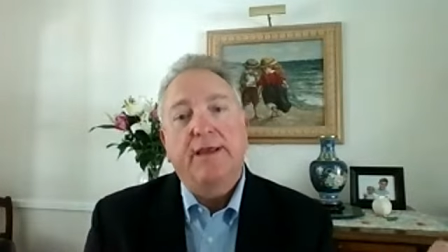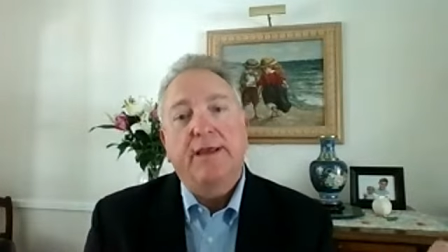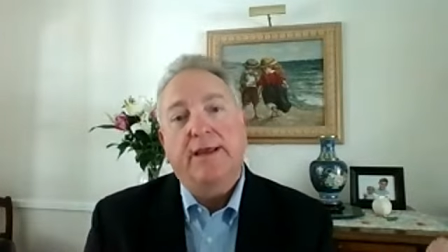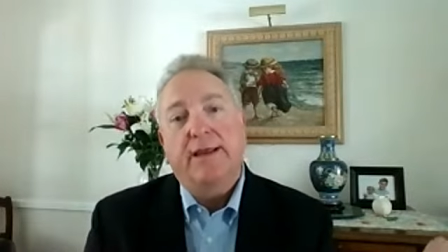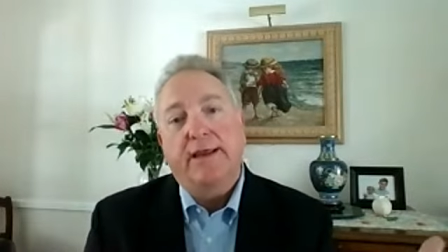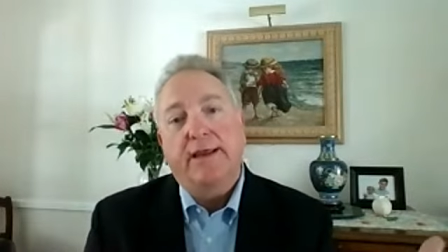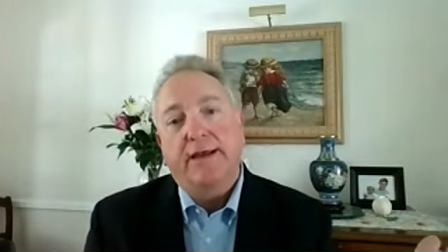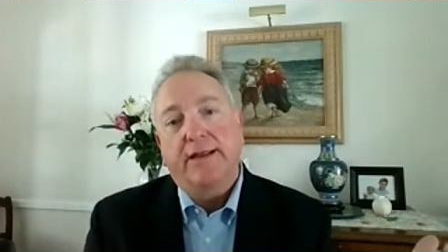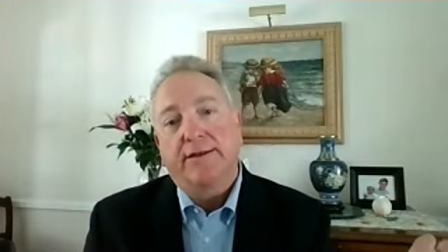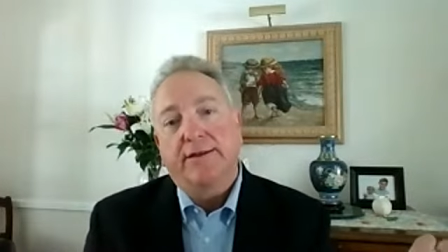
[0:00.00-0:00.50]

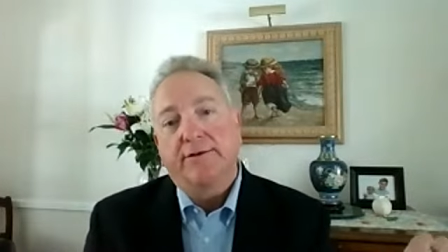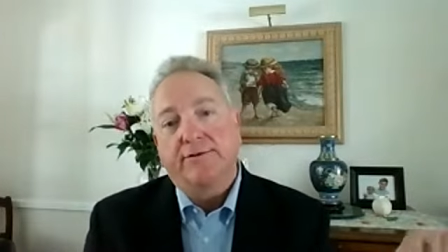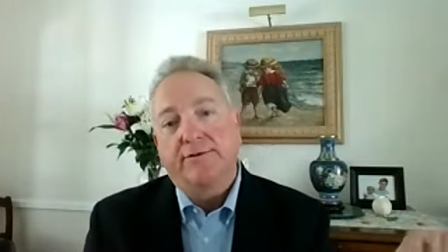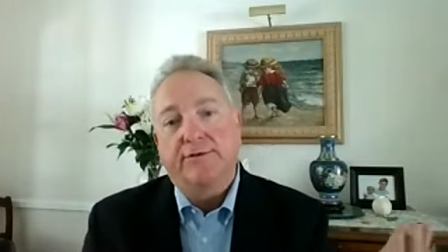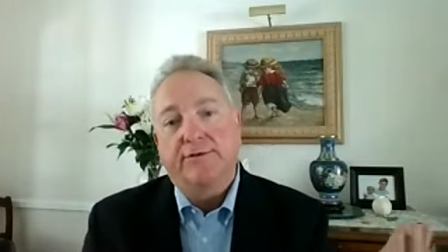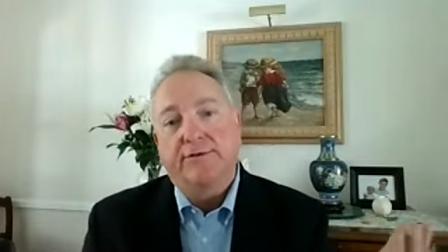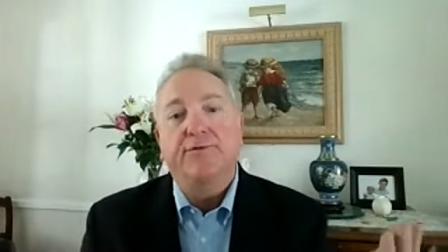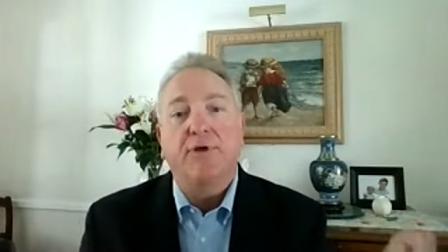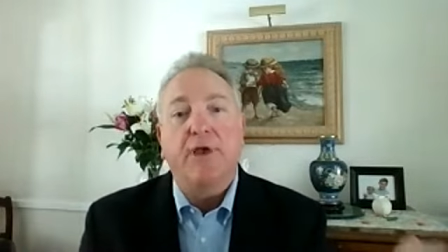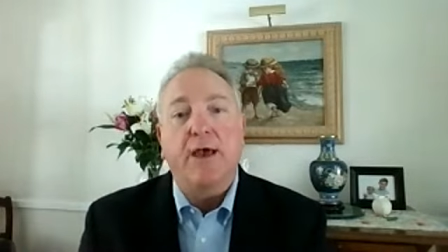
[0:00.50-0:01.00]
and
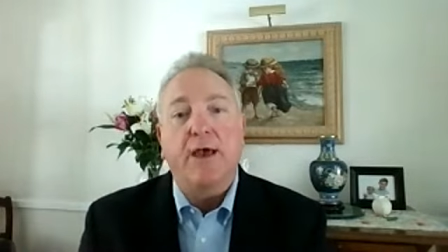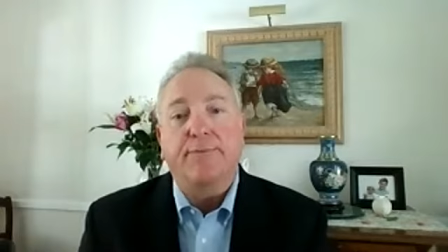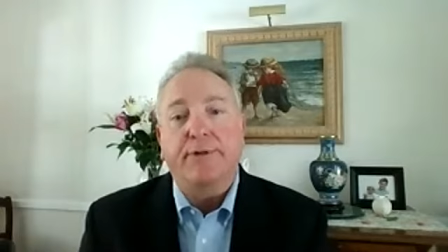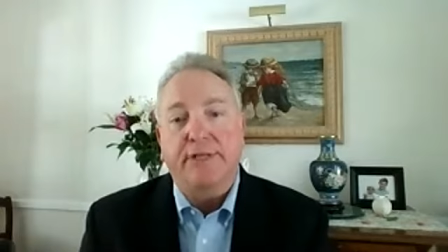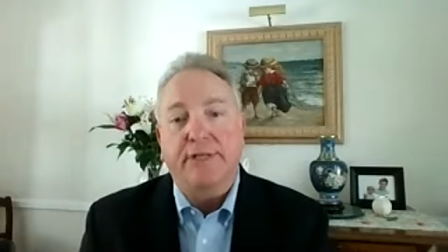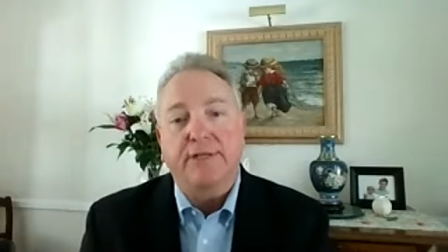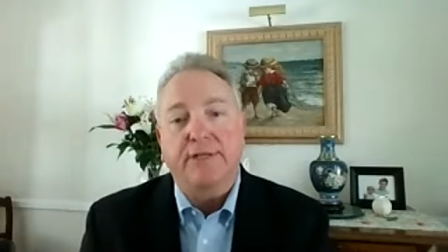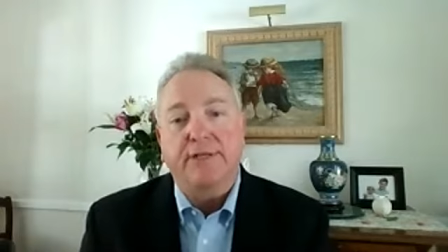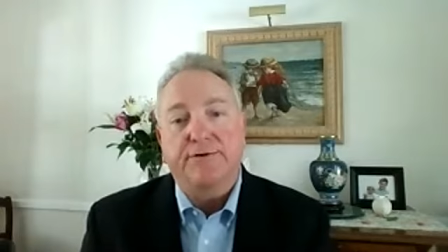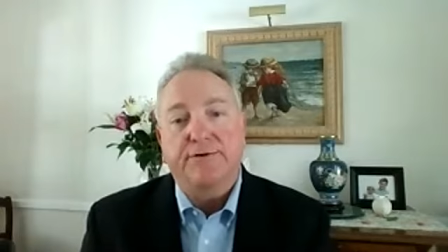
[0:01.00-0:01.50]
if you
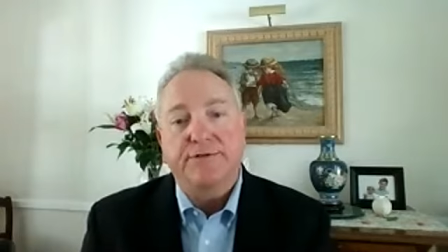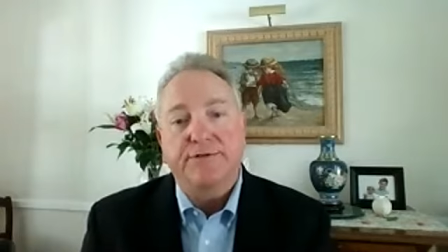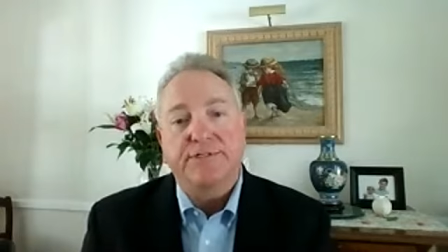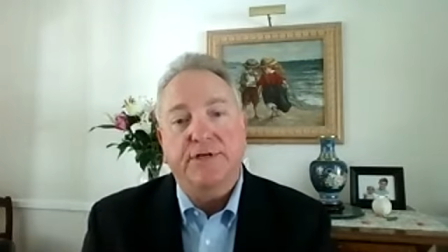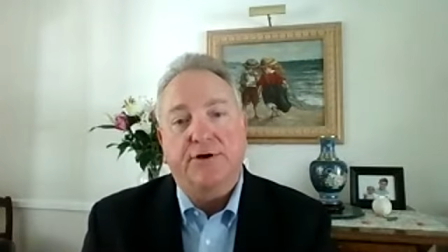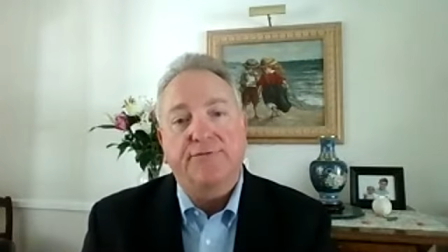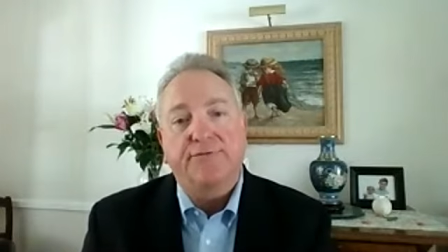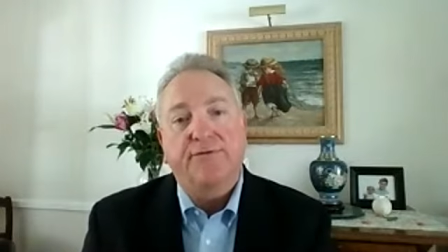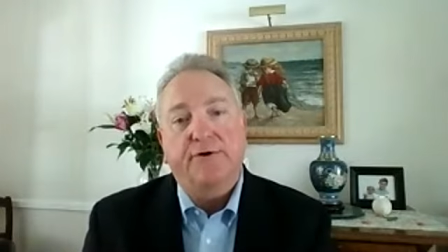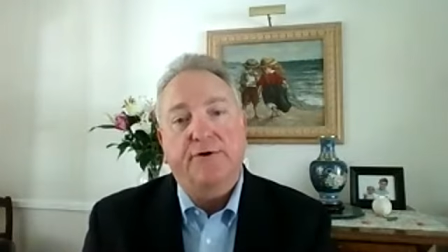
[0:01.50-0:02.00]
happen to get their
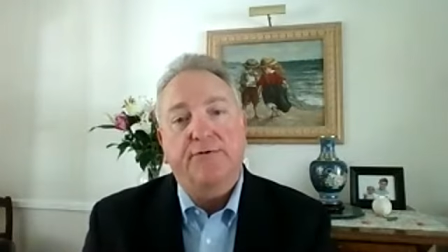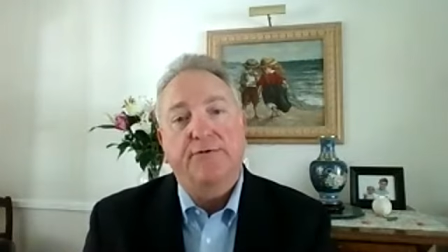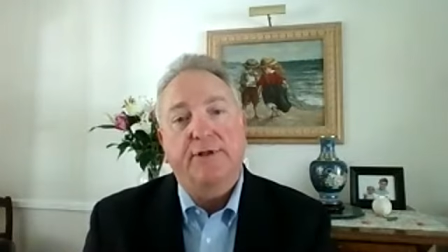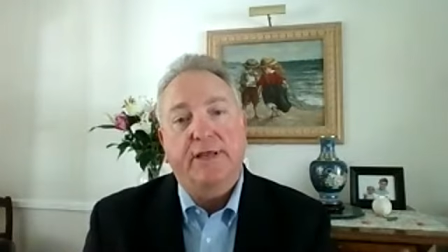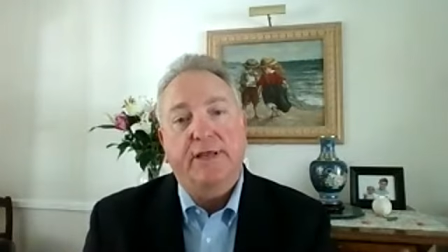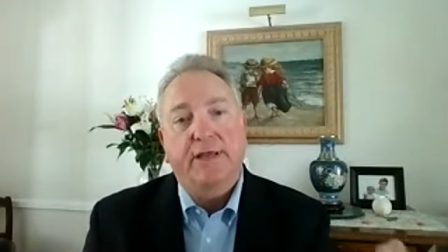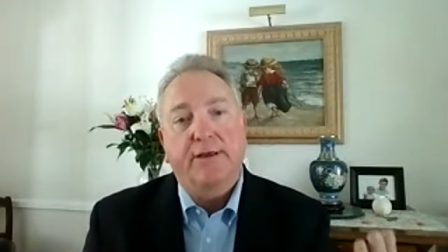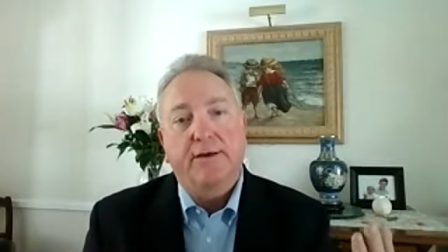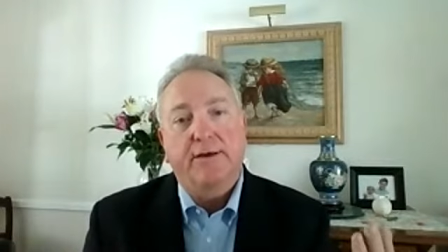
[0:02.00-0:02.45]
cell phone